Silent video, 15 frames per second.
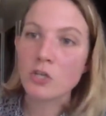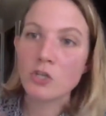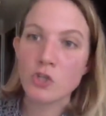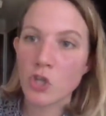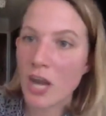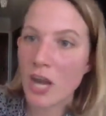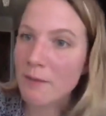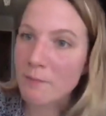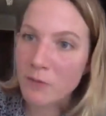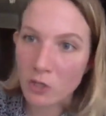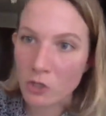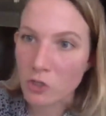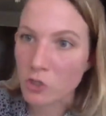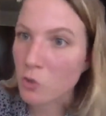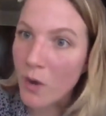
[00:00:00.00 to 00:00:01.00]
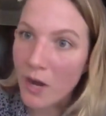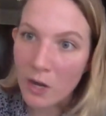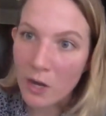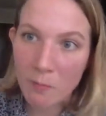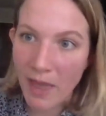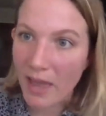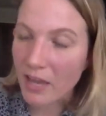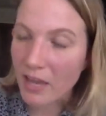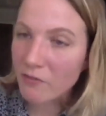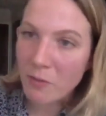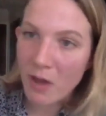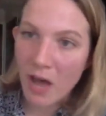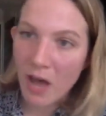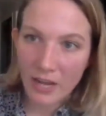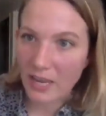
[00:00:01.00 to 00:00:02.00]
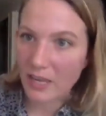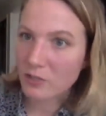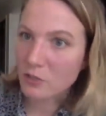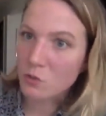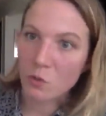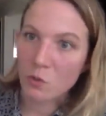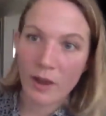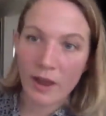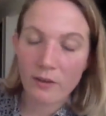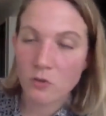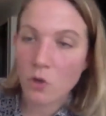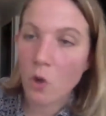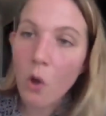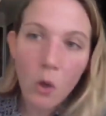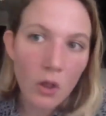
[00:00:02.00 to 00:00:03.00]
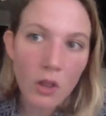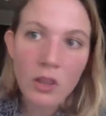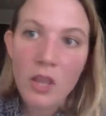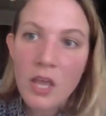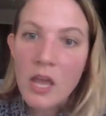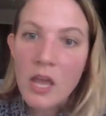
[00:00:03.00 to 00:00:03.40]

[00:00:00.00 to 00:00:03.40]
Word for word: jam their square peg of a body into a round hole.